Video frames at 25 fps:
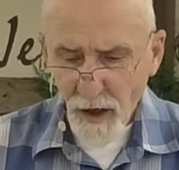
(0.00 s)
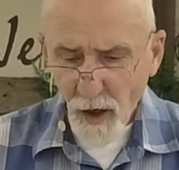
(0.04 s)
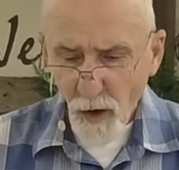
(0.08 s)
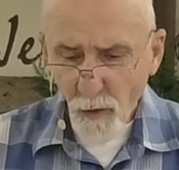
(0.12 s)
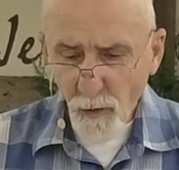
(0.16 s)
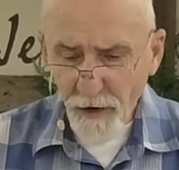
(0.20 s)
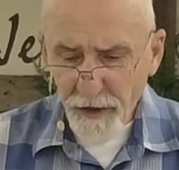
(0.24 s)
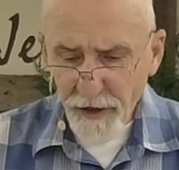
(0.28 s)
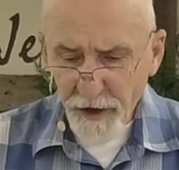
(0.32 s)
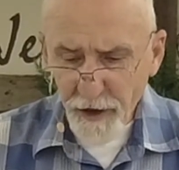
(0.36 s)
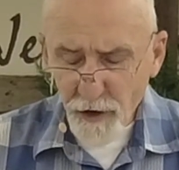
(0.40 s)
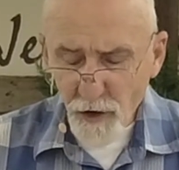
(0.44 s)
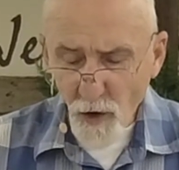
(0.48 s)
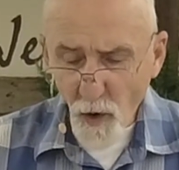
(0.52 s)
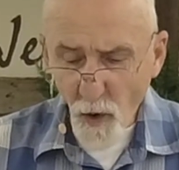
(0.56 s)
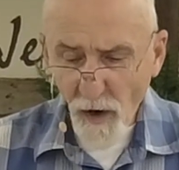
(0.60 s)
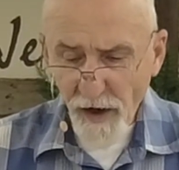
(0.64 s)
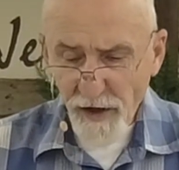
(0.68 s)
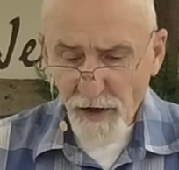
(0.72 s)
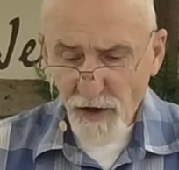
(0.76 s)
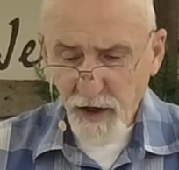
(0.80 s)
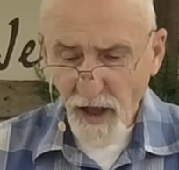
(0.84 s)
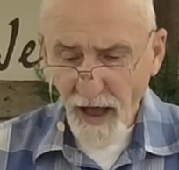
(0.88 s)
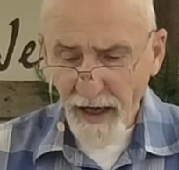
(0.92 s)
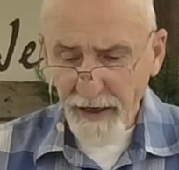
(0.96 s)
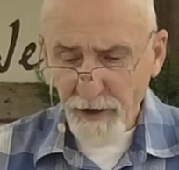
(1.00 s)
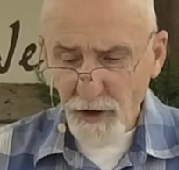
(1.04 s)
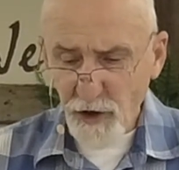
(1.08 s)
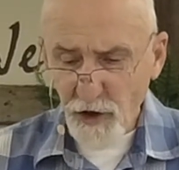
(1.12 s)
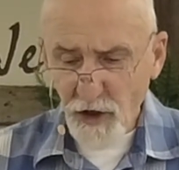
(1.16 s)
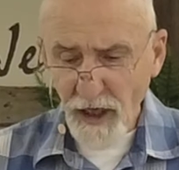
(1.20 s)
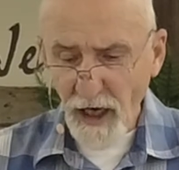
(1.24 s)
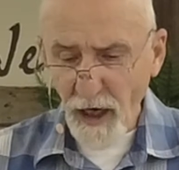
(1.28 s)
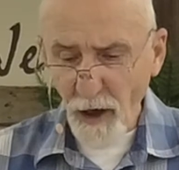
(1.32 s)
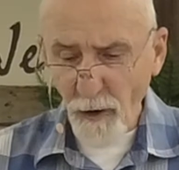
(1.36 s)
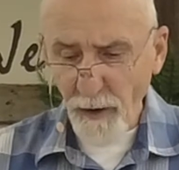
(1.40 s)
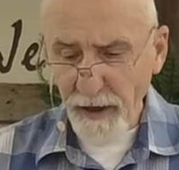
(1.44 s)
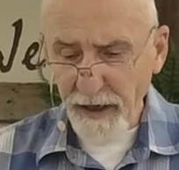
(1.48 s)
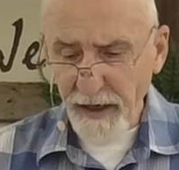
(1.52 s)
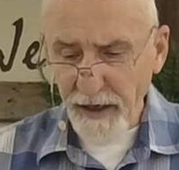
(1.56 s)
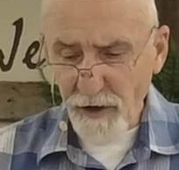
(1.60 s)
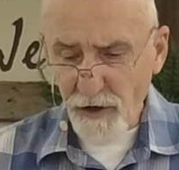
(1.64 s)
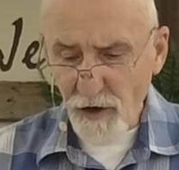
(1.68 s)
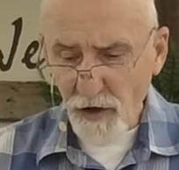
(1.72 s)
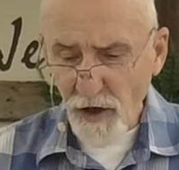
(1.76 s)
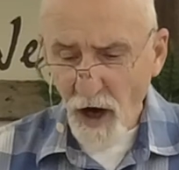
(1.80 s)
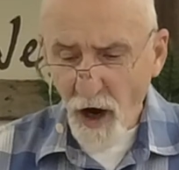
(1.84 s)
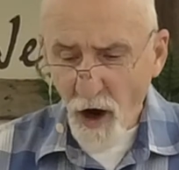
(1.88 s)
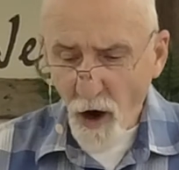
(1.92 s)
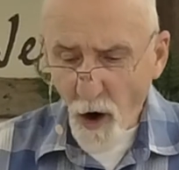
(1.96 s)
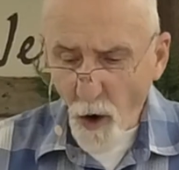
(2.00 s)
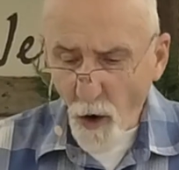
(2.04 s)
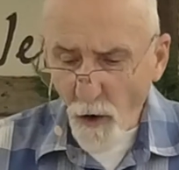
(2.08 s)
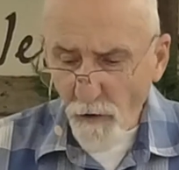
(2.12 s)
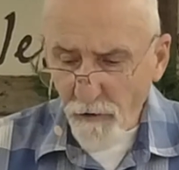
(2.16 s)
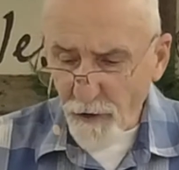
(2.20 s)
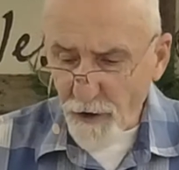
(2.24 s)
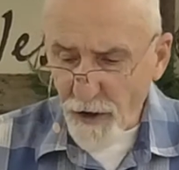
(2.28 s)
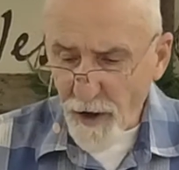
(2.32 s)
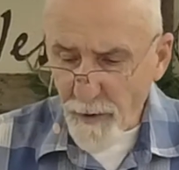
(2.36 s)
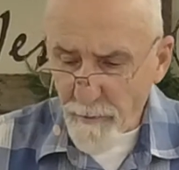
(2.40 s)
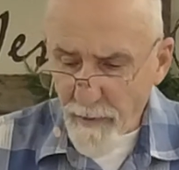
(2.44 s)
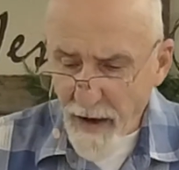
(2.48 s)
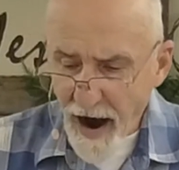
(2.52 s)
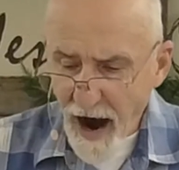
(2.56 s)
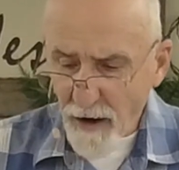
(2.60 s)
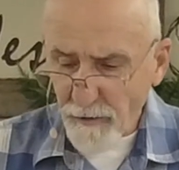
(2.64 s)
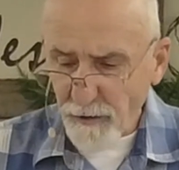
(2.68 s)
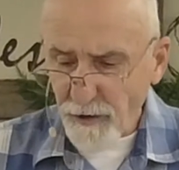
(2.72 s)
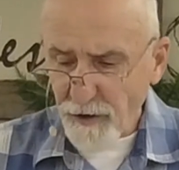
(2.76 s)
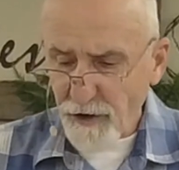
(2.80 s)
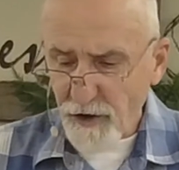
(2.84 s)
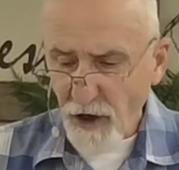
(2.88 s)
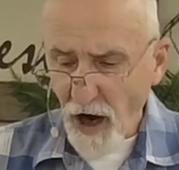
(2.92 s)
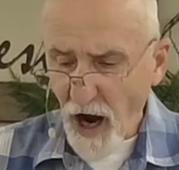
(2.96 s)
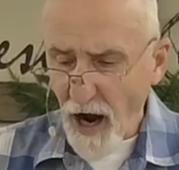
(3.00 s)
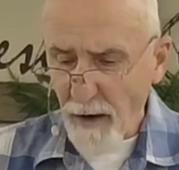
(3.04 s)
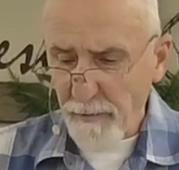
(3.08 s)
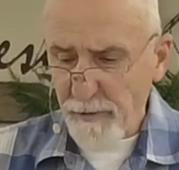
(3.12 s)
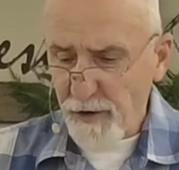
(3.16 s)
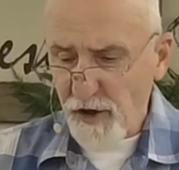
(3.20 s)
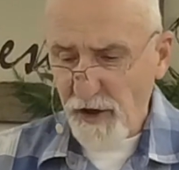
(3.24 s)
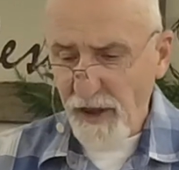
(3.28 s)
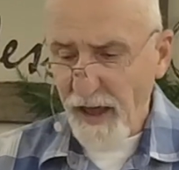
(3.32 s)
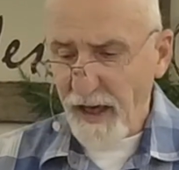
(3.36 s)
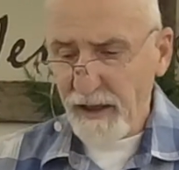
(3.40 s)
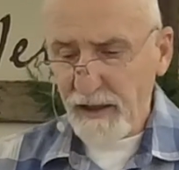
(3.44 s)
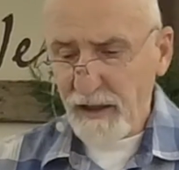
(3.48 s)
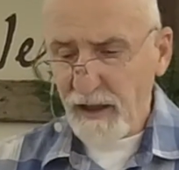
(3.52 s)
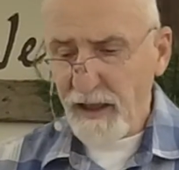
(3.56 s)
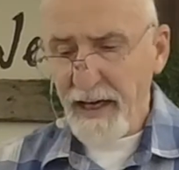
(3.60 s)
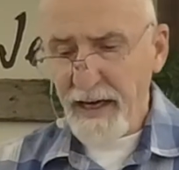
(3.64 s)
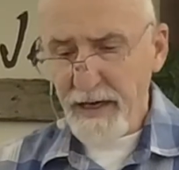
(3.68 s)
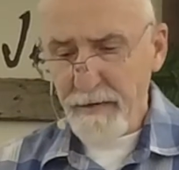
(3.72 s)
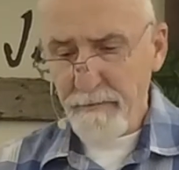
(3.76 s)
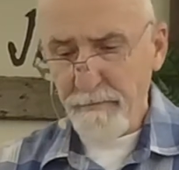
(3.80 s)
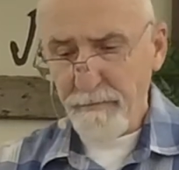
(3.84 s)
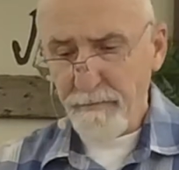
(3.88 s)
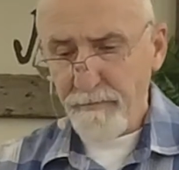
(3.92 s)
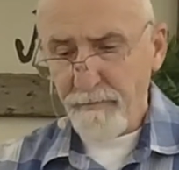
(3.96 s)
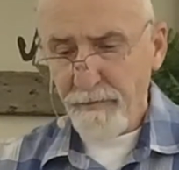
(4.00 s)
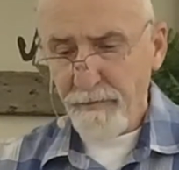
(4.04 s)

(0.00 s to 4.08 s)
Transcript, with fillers: With a noise like chariots, over the mountain tops they leap